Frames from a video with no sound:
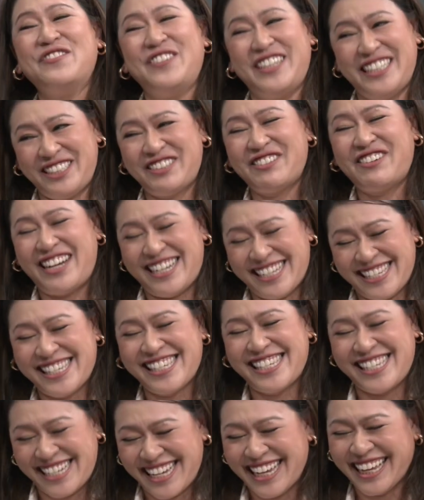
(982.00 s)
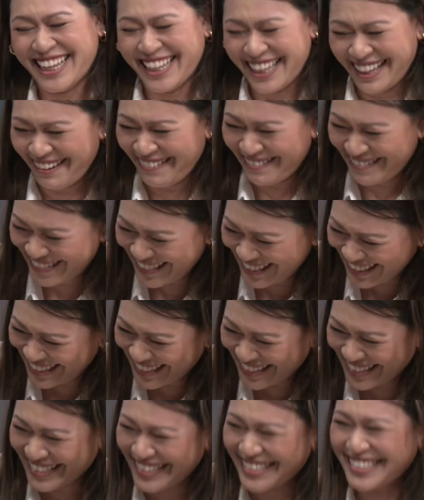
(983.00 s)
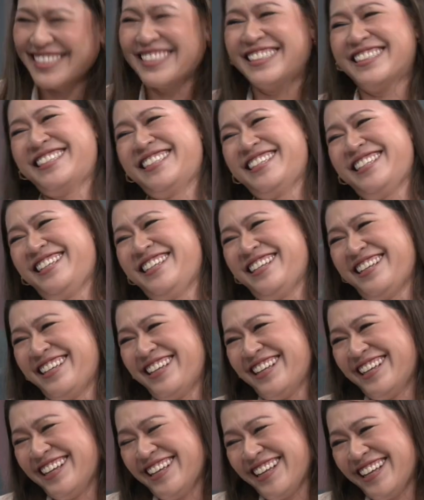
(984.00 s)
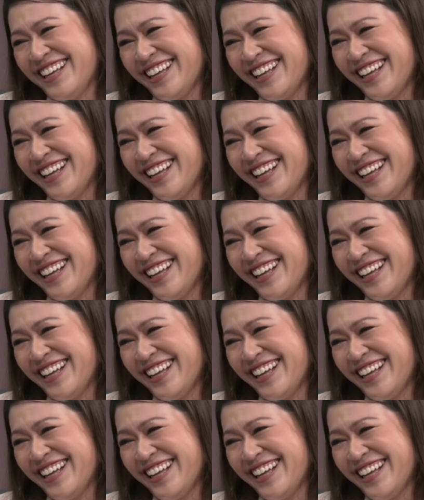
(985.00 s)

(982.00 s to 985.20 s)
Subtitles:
we trust. Rather than in